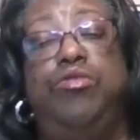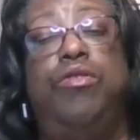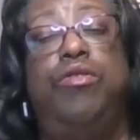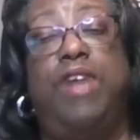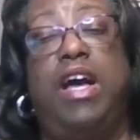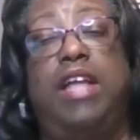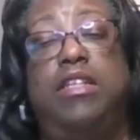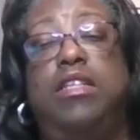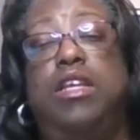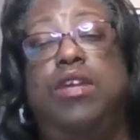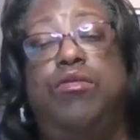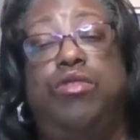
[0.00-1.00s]
You will find
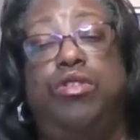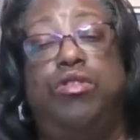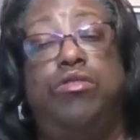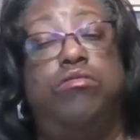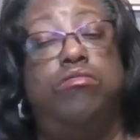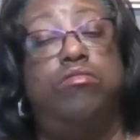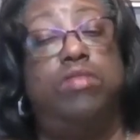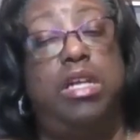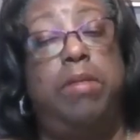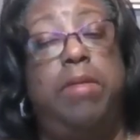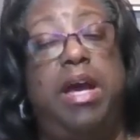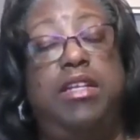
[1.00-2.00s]
that they
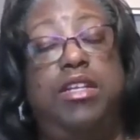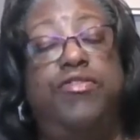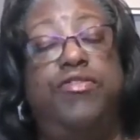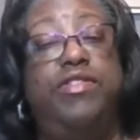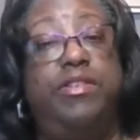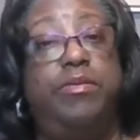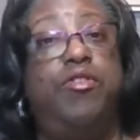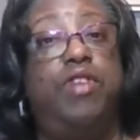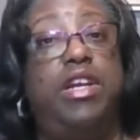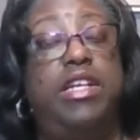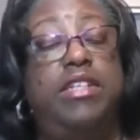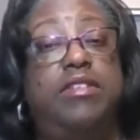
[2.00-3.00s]
might give you some
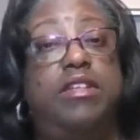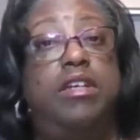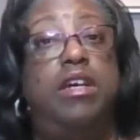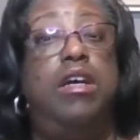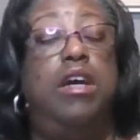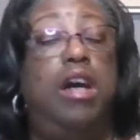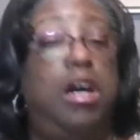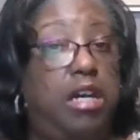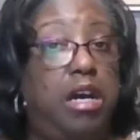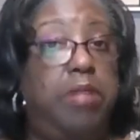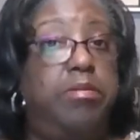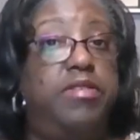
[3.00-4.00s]
grace a
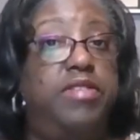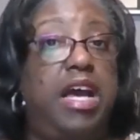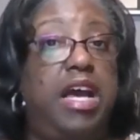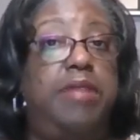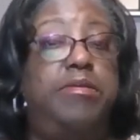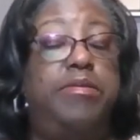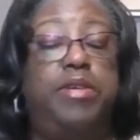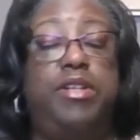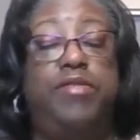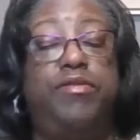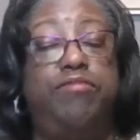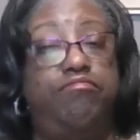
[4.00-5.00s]
couple of times,
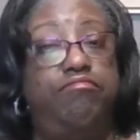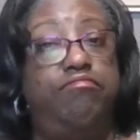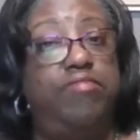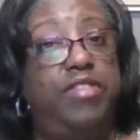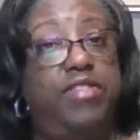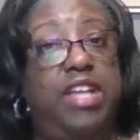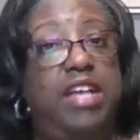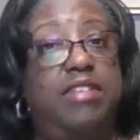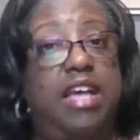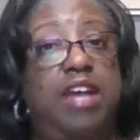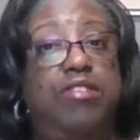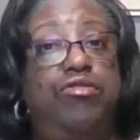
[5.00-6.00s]
but if
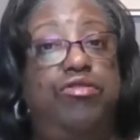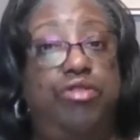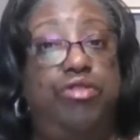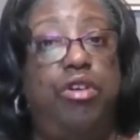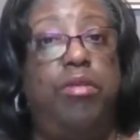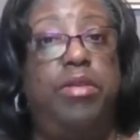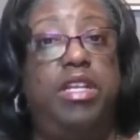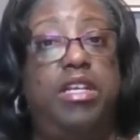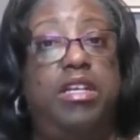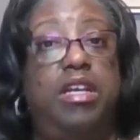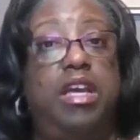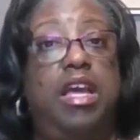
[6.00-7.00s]
that's how you
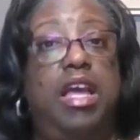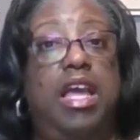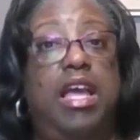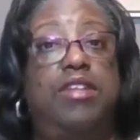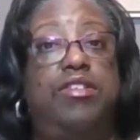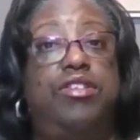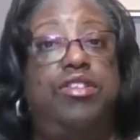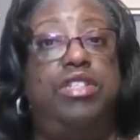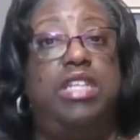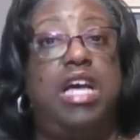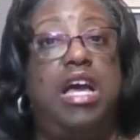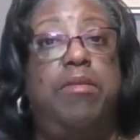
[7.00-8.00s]
normally handle
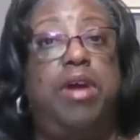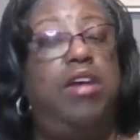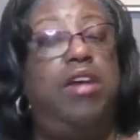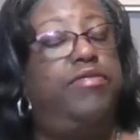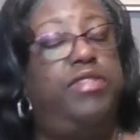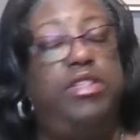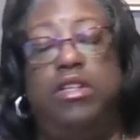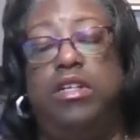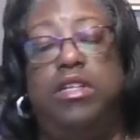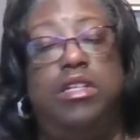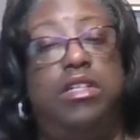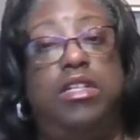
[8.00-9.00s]
your time off,
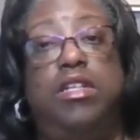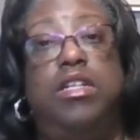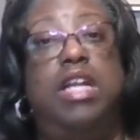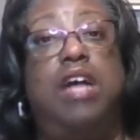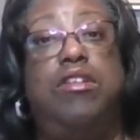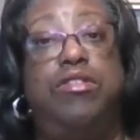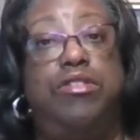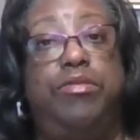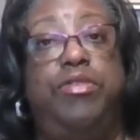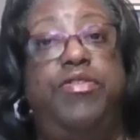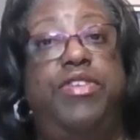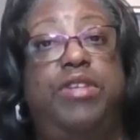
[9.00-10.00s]
they're not going to
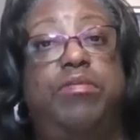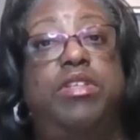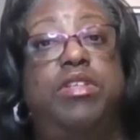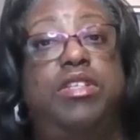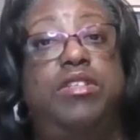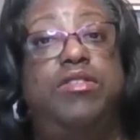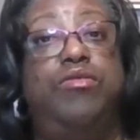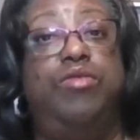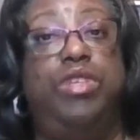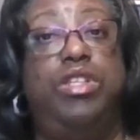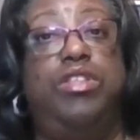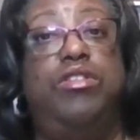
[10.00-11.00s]
be very pleased
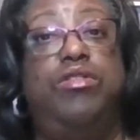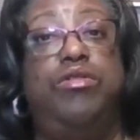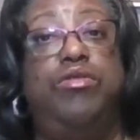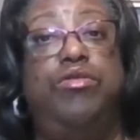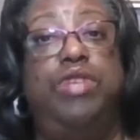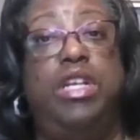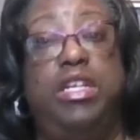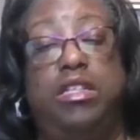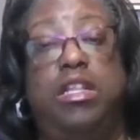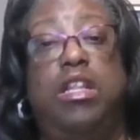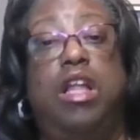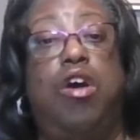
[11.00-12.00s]
with you
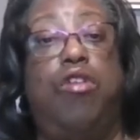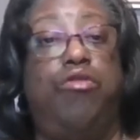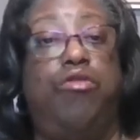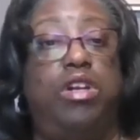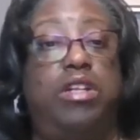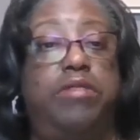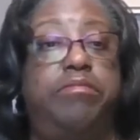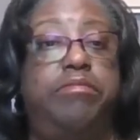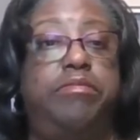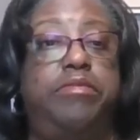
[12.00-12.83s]
in the long run.